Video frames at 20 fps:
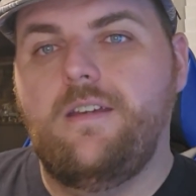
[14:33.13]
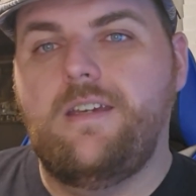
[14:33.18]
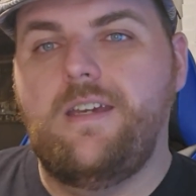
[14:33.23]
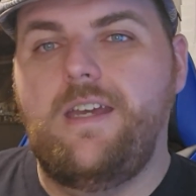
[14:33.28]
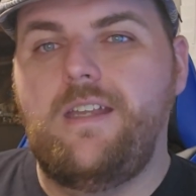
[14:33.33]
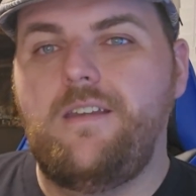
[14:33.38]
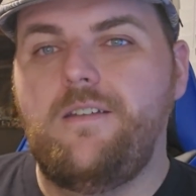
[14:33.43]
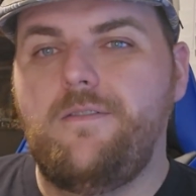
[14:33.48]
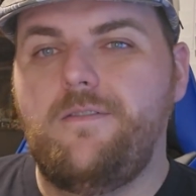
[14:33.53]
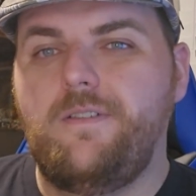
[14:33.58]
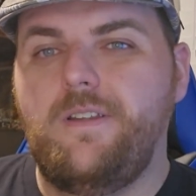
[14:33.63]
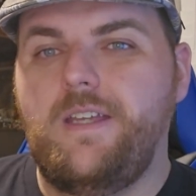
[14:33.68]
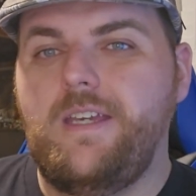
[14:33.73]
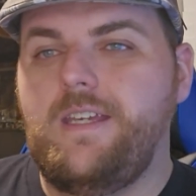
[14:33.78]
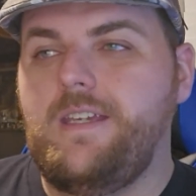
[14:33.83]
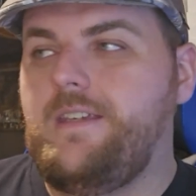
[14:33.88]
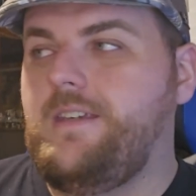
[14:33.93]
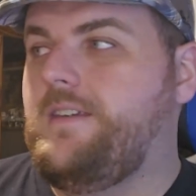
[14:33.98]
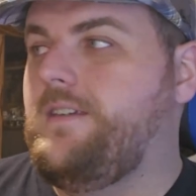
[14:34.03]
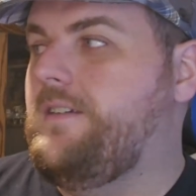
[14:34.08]
kind of
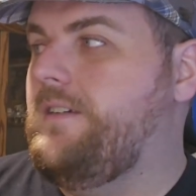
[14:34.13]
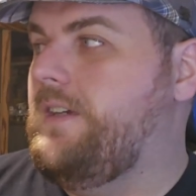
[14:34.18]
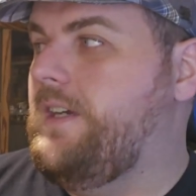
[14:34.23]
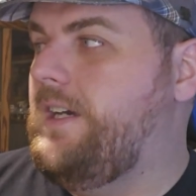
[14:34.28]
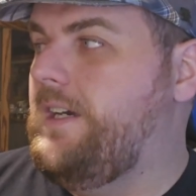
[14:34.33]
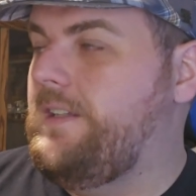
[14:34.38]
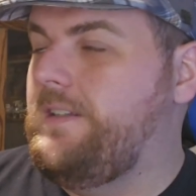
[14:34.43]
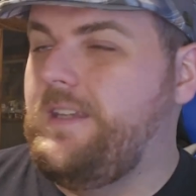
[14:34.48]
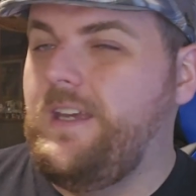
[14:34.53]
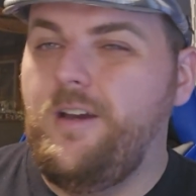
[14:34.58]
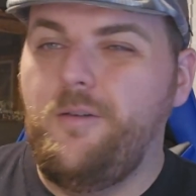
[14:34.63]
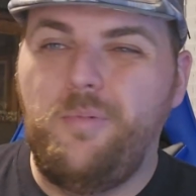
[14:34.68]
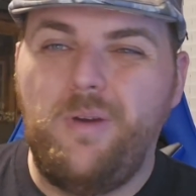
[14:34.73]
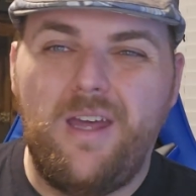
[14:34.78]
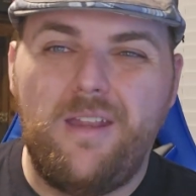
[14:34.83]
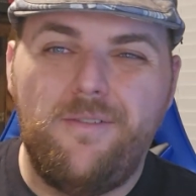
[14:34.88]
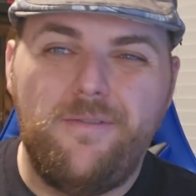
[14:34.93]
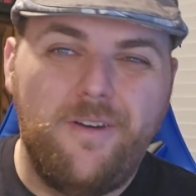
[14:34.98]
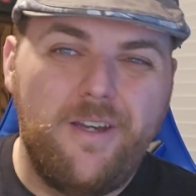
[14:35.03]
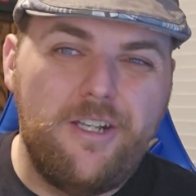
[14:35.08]
like Tau
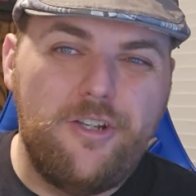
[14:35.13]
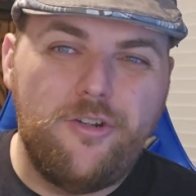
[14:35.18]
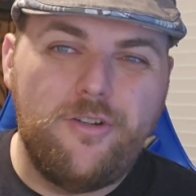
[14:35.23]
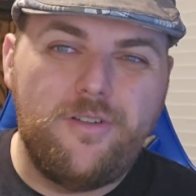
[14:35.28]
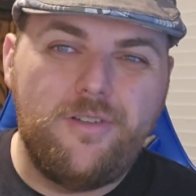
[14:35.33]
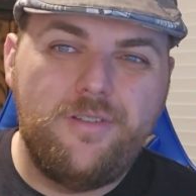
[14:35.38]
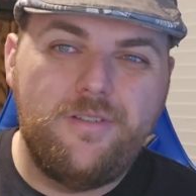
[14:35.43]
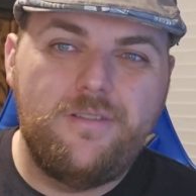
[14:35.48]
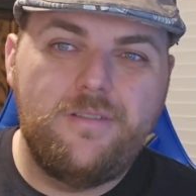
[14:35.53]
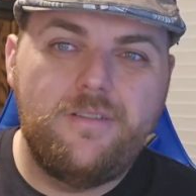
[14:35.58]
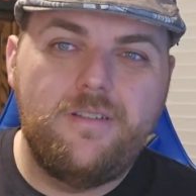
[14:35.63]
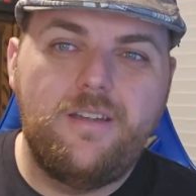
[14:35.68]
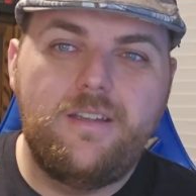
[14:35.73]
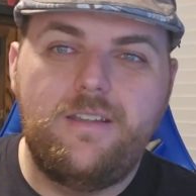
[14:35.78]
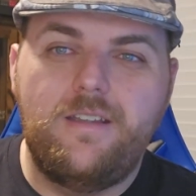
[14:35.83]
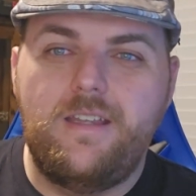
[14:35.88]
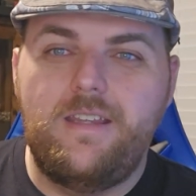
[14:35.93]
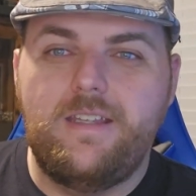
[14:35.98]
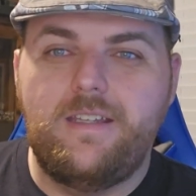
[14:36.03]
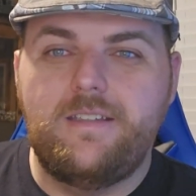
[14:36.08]
Pathfinders,
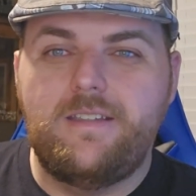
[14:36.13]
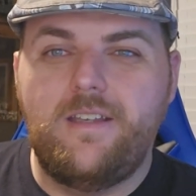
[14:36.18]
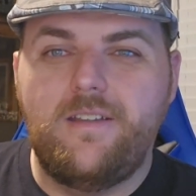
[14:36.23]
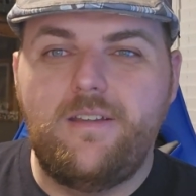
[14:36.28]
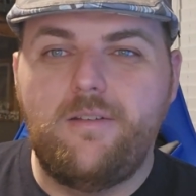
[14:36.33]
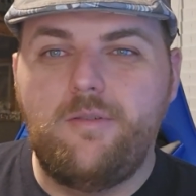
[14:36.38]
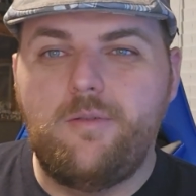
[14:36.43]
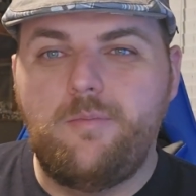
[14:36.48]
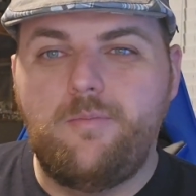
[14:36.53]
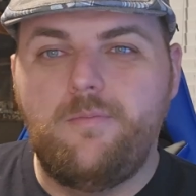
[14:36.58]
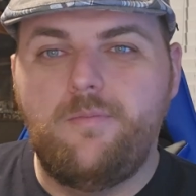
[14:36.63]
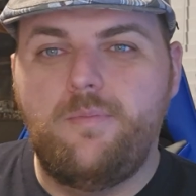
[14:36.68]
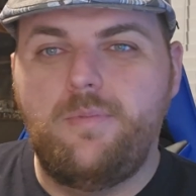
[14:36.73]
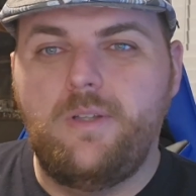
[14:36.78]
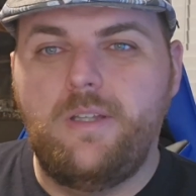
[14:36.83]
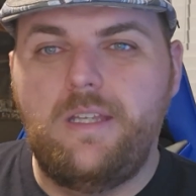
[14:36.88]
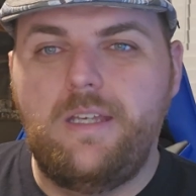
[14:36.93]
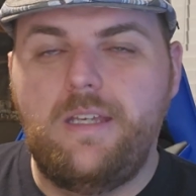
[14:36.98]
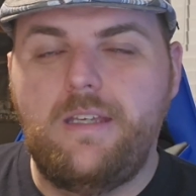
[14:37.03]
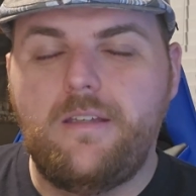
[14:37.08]
I think is how they would
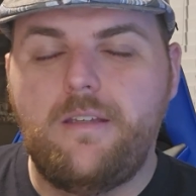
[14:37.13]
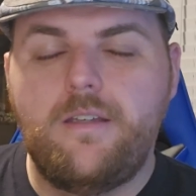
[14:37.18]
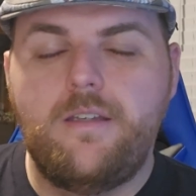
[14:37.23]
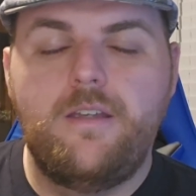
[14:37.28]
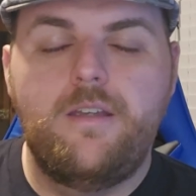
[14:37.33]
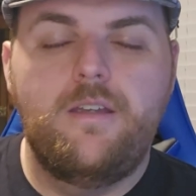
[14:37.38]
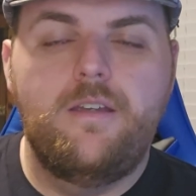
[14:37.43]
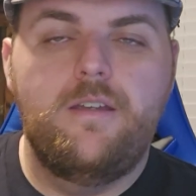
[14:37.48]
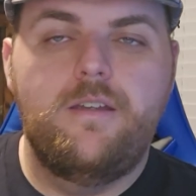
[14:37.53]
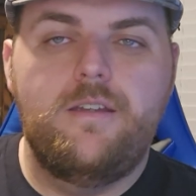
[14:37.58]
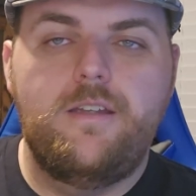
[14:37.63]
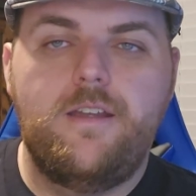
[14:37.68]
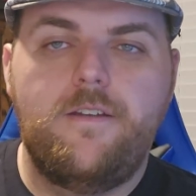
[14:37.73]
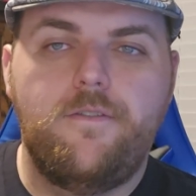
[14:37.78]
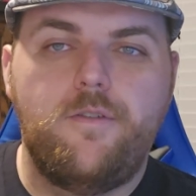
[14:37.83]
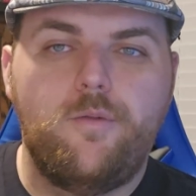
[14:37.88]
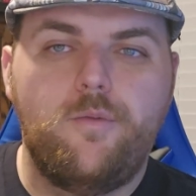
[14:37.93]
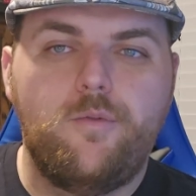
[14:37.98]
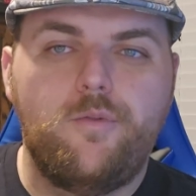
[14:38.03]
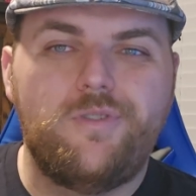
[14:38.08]
play
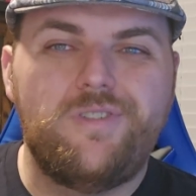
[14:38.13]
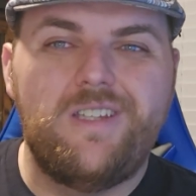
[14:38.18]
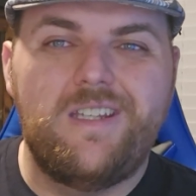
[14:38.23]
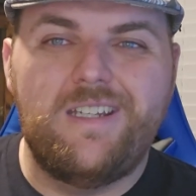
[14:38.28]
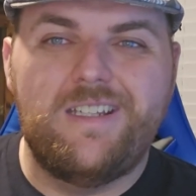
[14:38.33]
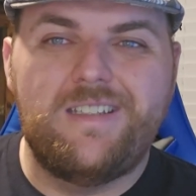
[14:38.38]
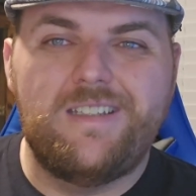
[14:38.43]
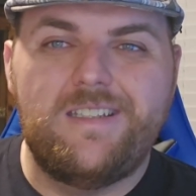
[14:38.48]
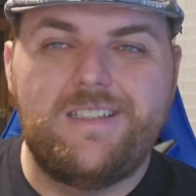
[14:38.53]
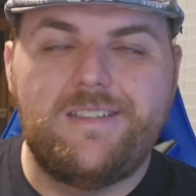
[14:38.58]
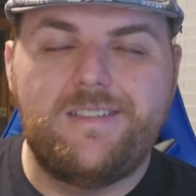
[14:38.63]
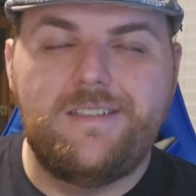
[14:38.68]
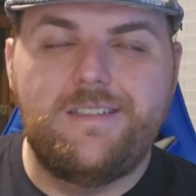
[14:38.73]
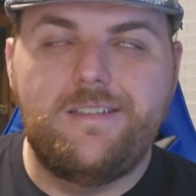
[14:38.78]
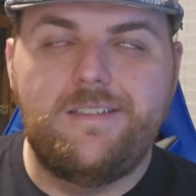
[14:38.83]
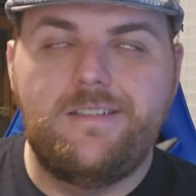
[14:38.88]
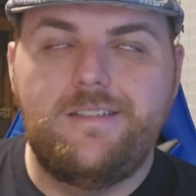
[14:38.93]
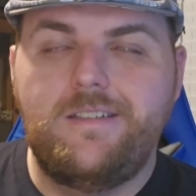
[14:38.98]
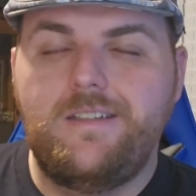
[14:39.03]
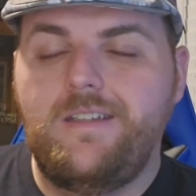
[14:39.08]
if the rule set
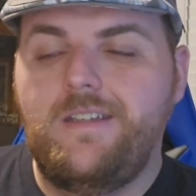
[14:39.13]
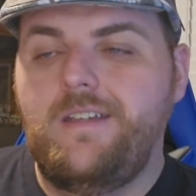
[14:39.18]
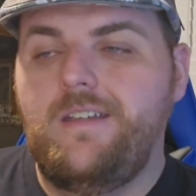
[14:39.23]
existed.